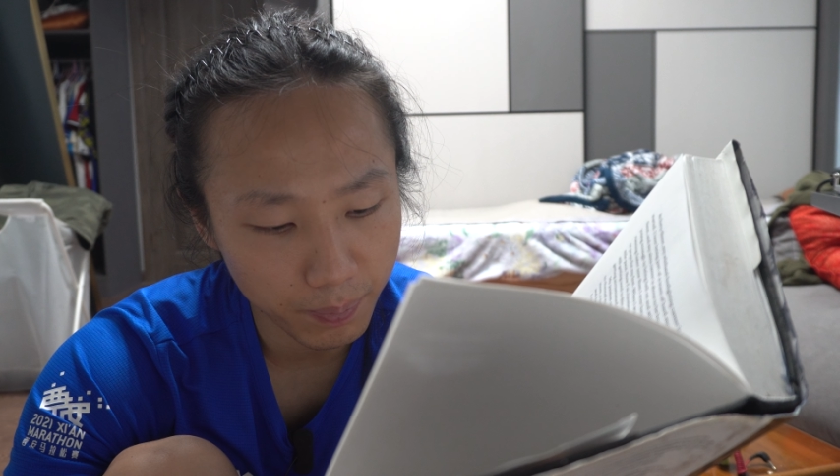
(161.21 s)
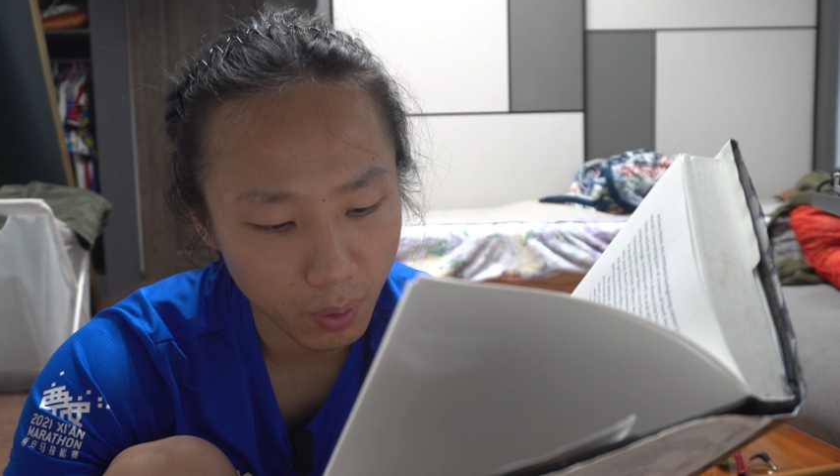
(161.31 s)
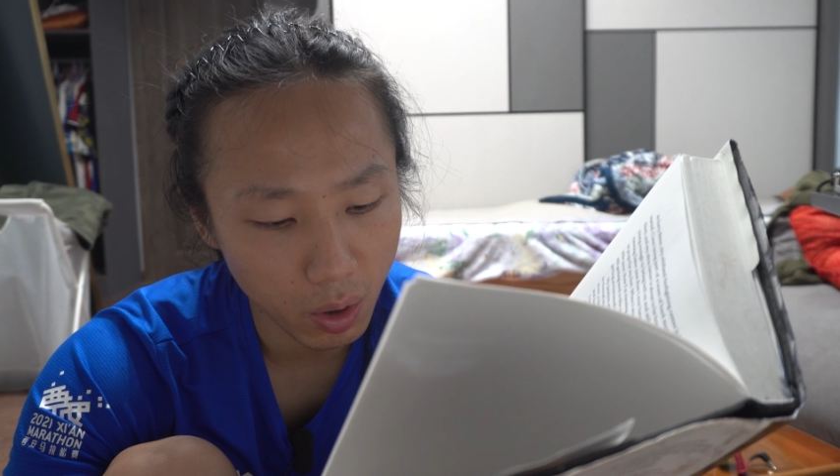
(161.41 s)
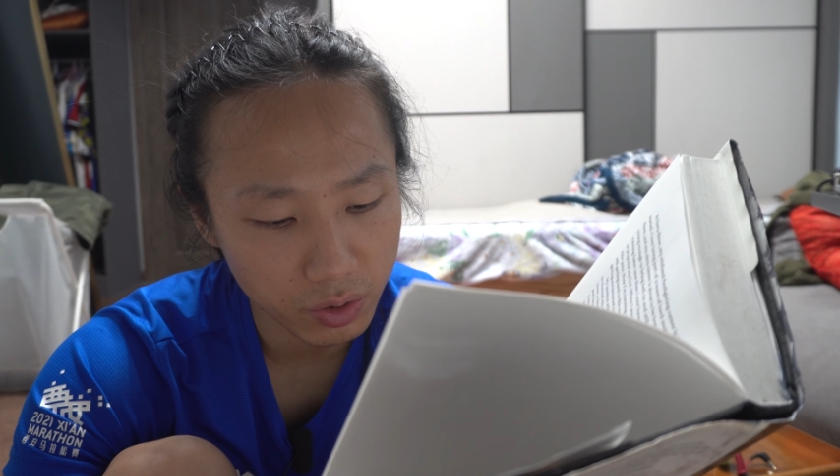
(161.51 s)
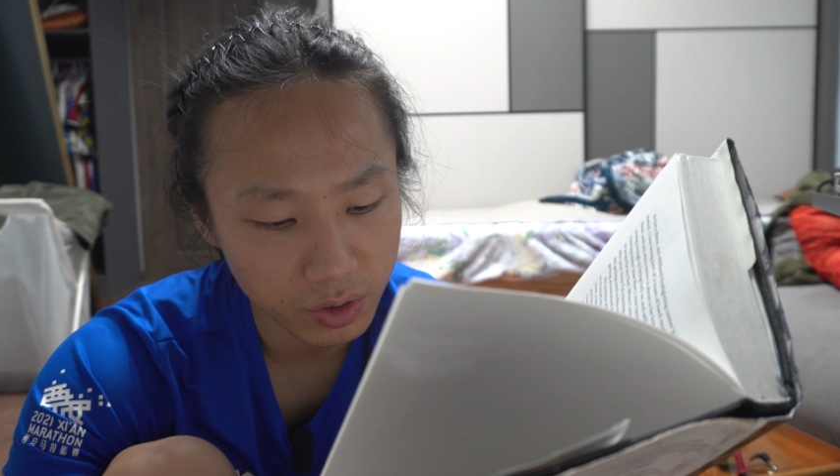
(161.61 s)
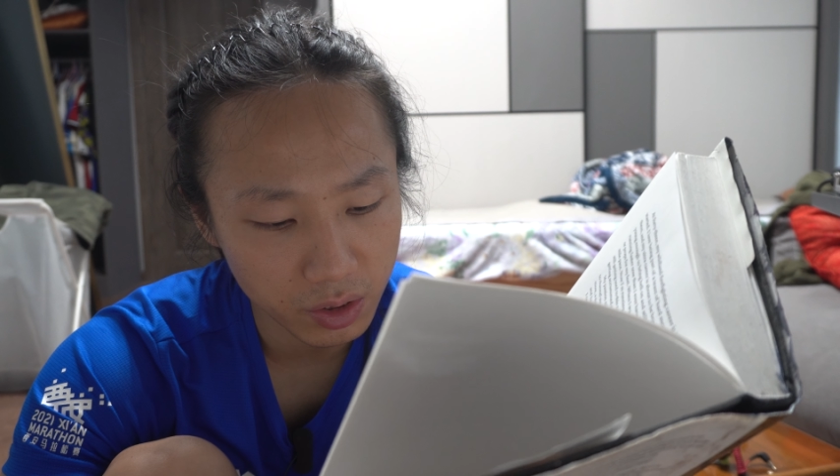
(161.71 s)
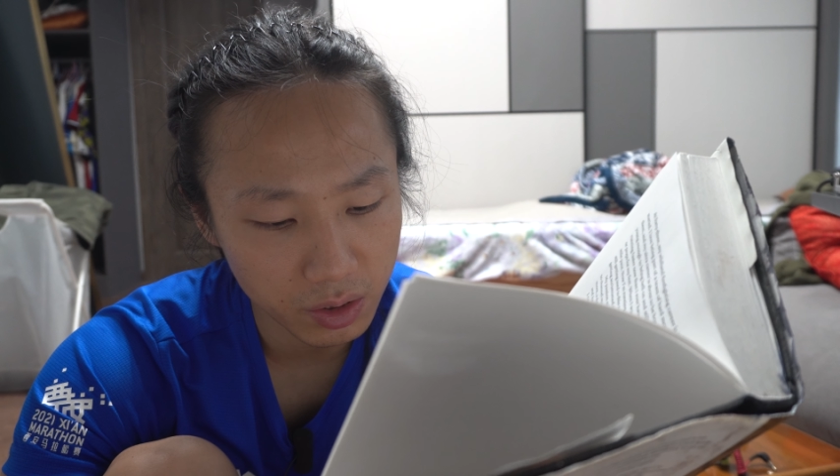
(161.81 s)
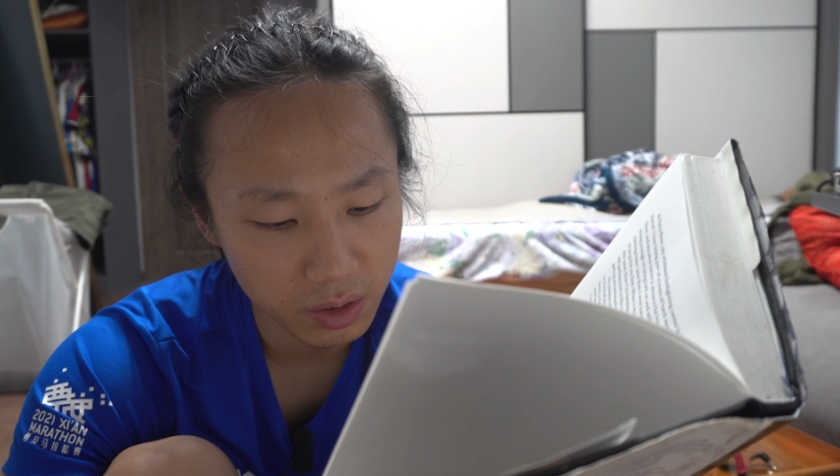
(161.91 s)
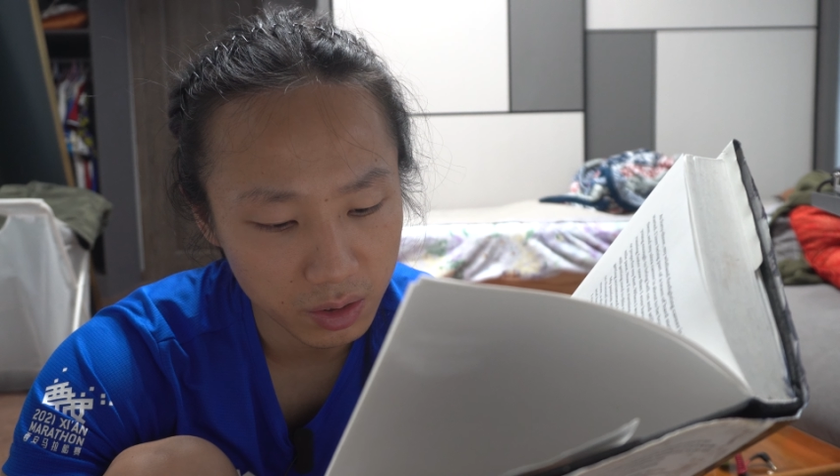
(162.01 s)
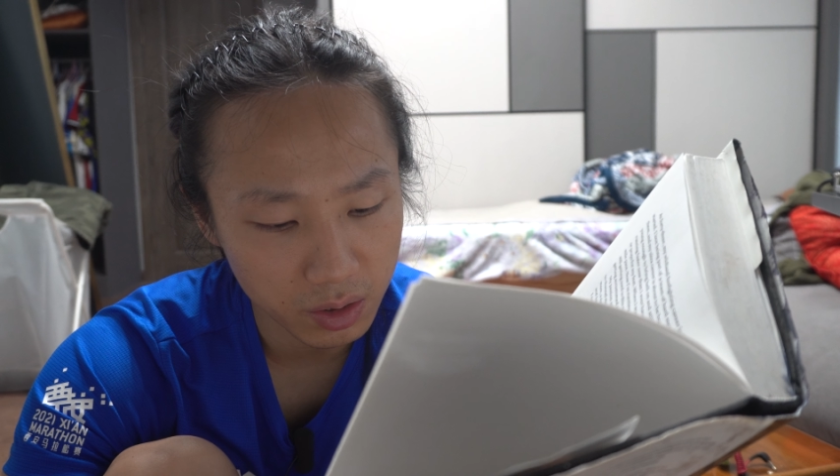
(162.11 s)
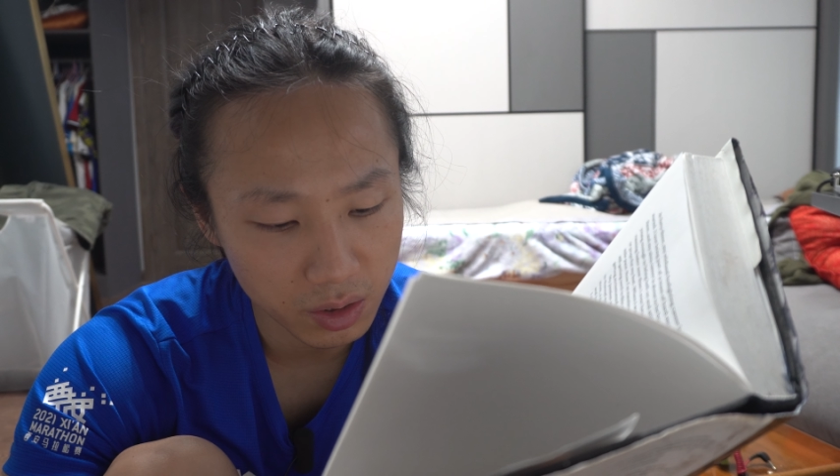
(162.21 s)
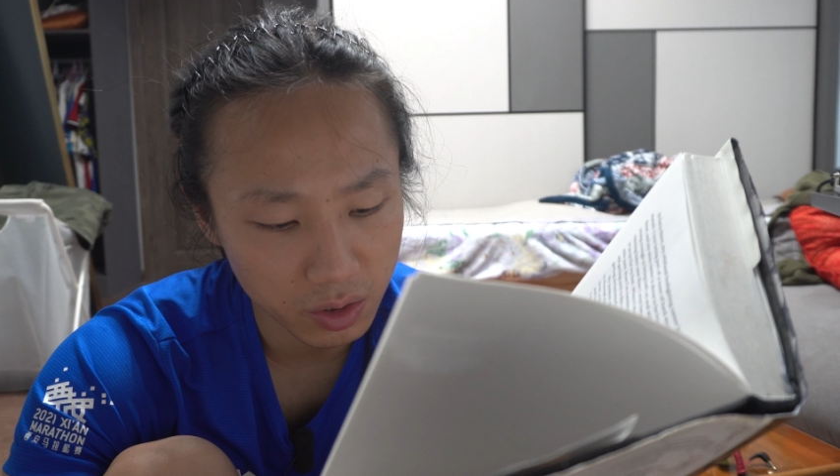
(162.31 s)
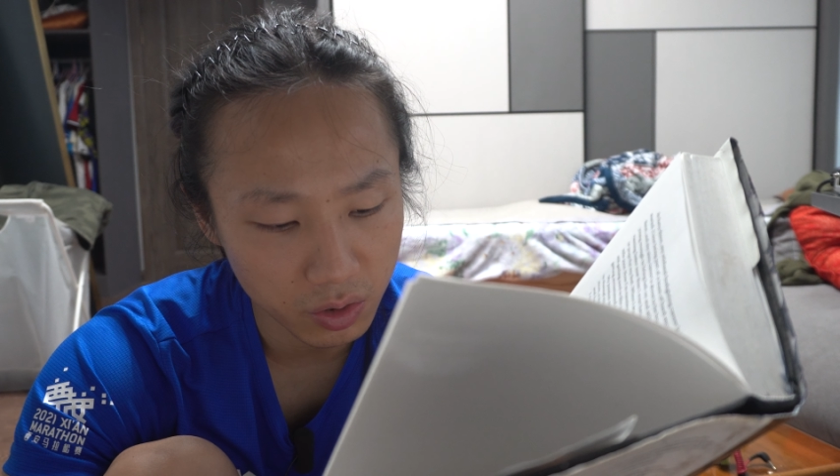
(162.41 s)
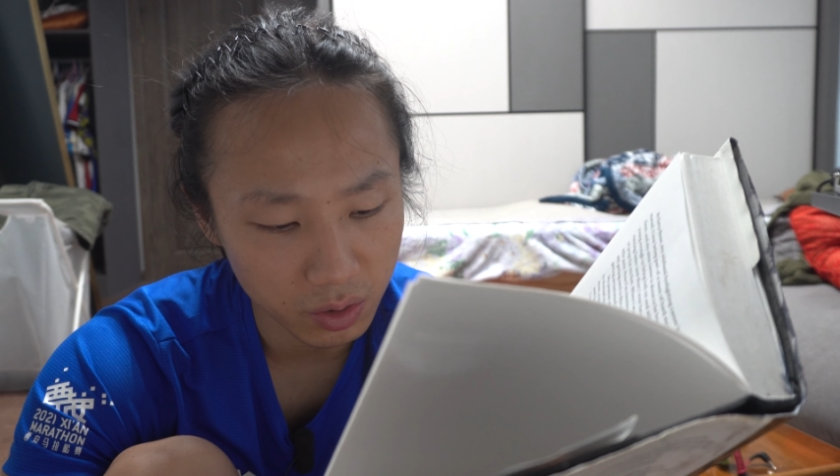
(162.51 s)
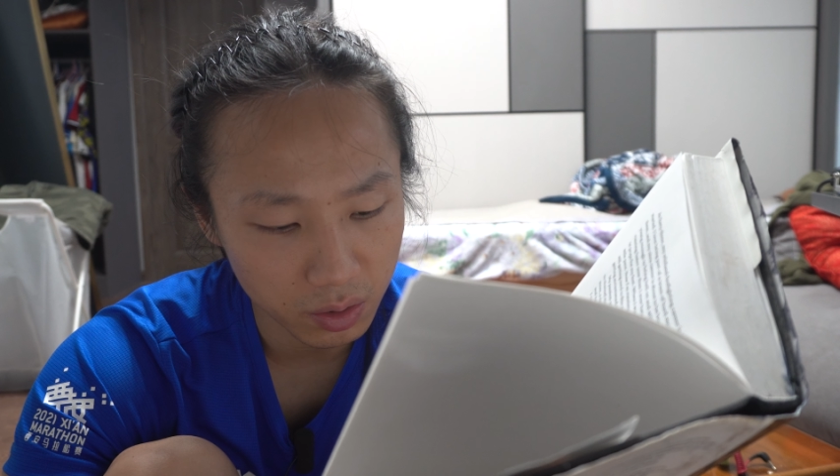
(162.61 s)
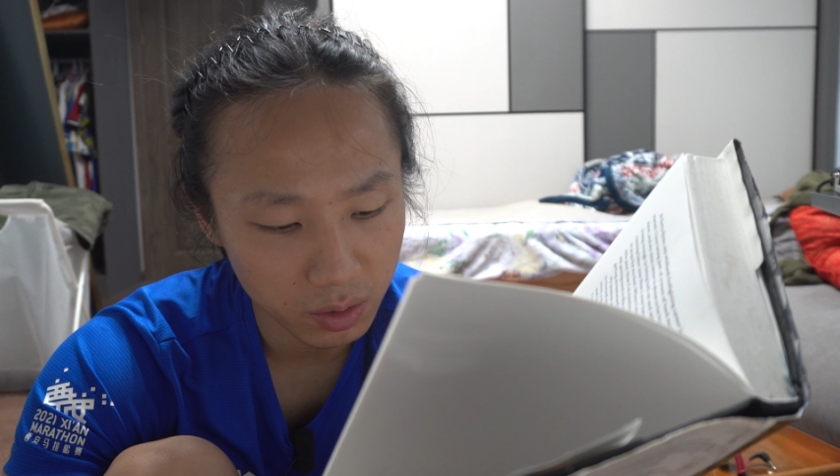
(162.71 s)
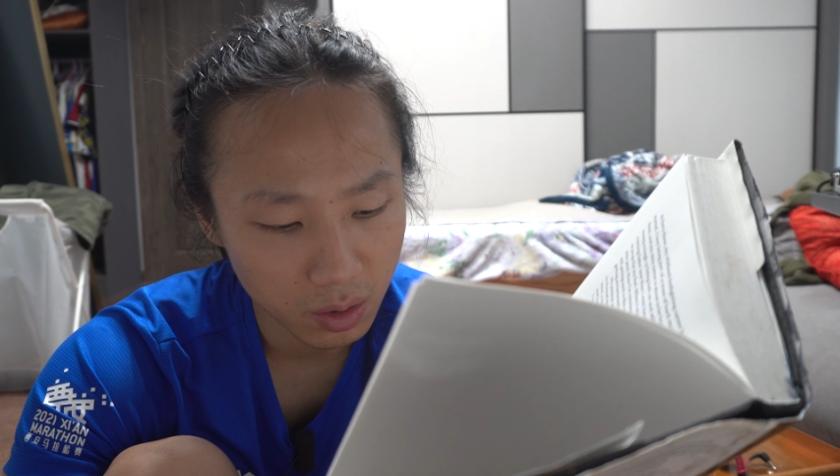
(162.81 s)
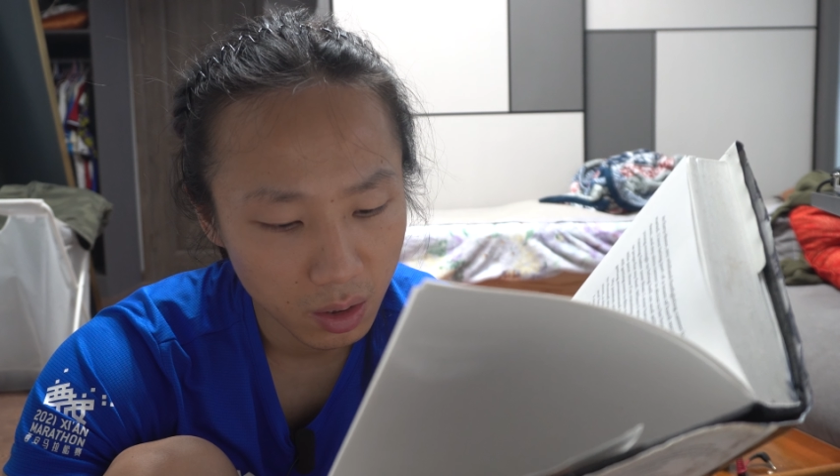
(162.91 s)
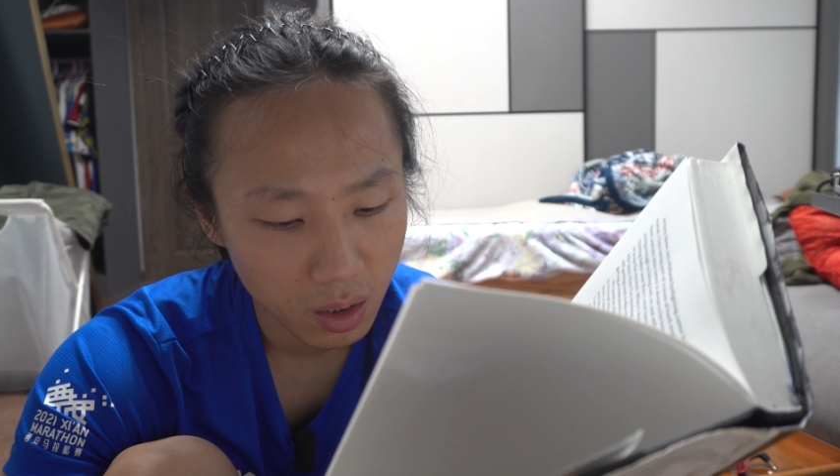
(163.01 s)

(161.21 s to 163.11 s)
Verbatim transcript: bossy decision